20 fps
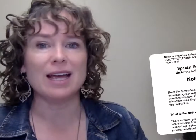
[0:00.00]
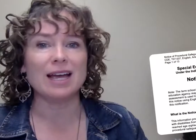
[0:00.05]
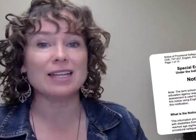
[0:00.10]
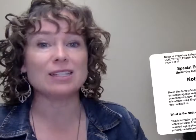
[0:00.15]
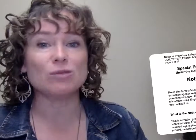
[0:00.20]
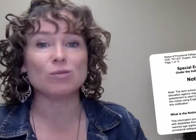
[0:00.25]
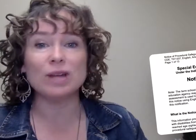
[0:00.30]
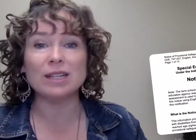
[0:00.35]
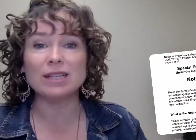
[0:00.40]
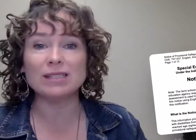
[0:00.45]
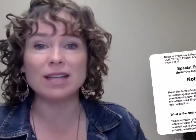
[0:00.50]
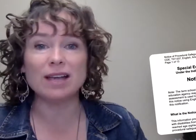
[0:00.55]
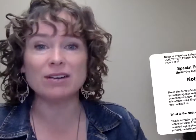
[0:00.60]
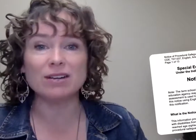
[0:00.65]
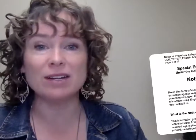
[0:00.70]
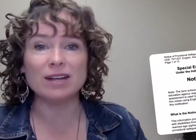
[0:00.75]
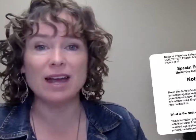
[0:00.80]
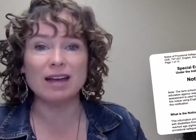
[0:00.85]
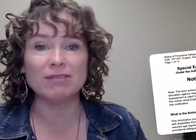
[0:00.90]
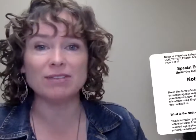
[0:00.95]
as well as how
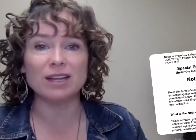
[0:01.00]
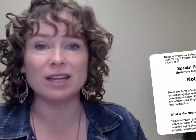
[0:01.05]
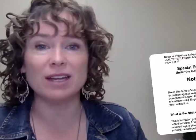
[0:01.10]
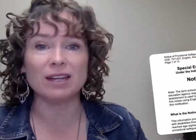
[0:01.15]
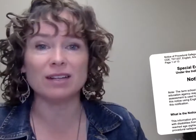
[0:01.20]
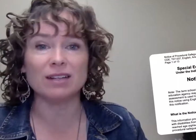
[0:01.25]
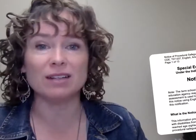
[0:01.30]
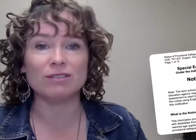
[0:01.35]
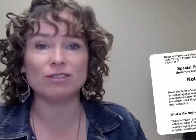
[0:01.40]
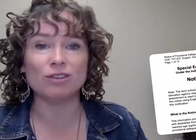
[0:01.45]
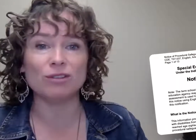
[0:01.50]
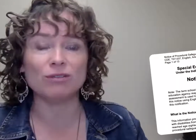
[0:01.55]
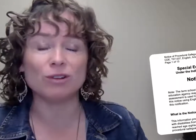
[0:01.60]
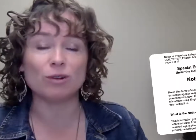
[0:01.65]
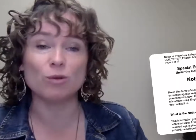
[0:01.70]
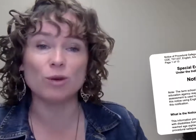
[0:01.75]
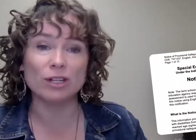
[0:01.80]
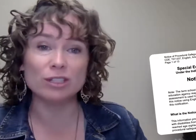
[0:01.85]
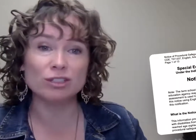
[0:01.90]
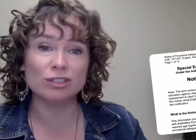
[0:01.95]
to navigate if you have a
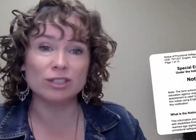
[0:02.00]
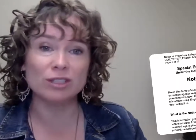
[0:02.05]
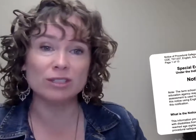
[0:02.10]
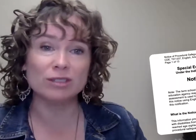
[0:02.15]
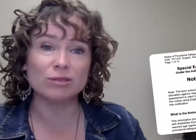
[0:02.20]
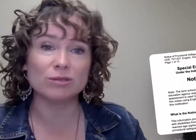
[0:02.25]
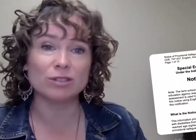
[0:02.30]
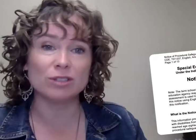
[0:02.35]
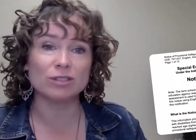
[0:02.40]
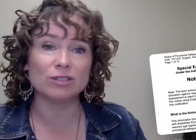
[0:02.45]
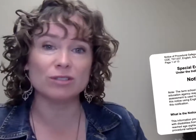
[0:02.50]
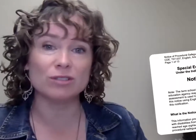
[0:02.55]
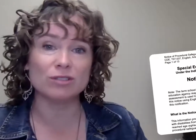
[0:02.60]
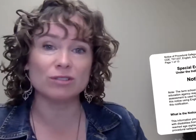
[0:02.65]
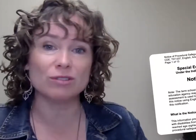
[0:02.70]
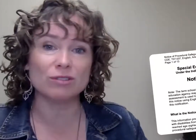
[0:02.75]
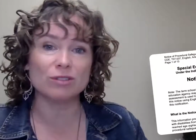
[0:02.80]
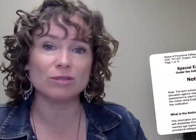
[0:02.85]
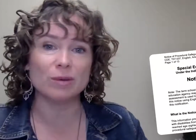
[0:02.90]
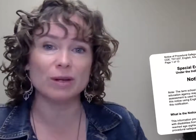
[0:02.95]
question or
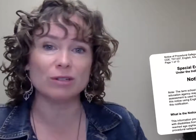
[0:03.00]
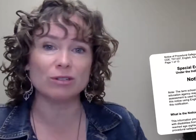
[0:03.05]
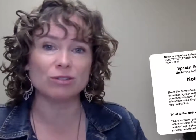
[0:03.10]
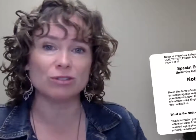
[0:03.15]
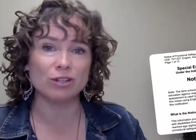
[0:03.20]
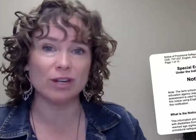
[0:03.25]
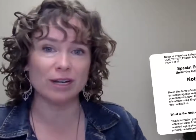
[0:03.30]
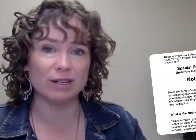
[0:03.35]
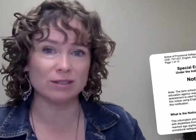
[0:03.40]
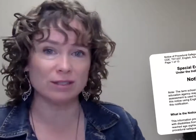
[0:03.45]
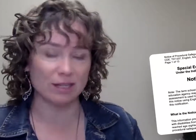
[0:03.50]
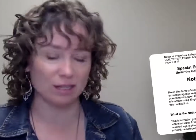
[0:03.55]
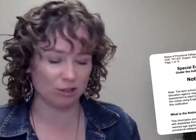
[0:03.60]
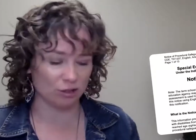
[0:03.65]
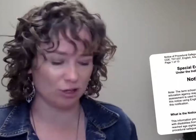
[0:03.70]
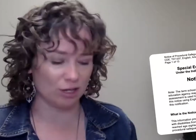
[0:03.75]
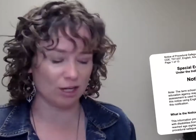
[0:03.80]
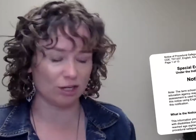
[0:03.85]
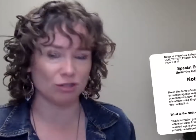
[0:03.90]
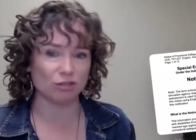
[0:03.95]
concerns about your child's
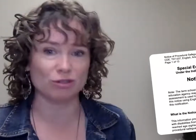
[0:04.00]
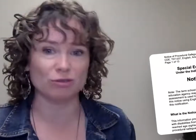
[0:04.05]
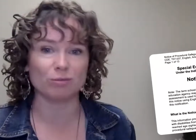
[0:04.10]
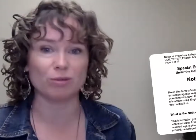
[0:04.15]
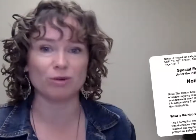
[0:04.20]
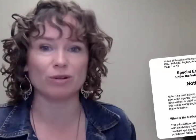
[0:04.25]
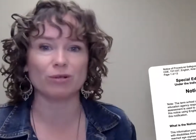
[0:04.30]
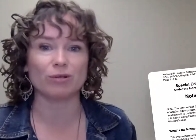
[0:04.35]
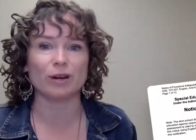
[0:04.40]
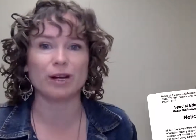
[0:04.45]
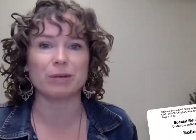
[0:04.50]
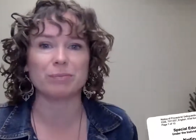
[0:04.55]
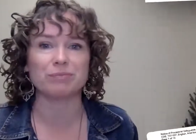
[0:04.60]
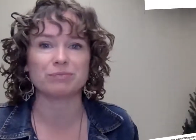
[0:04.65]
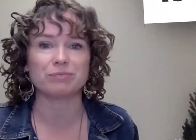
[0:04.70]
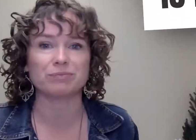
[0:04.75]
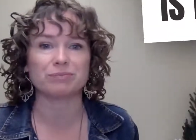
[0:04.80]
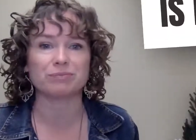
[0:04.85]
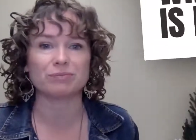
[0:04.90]
educational program.